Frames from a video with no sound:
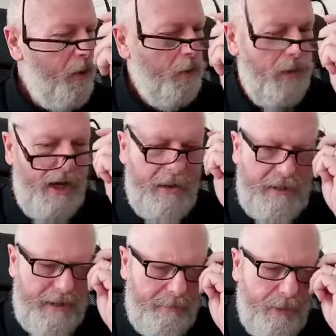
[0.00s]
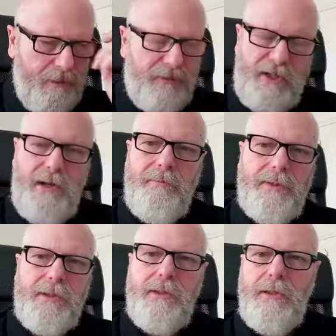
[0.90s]
We are in the book of
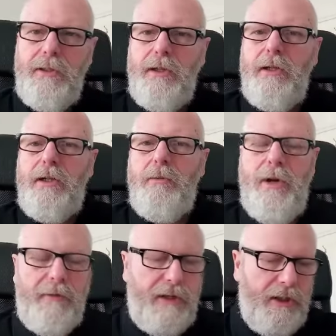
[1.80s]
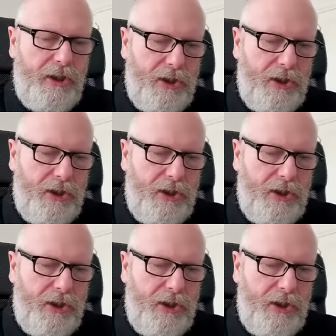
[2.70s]
Psalms. We are in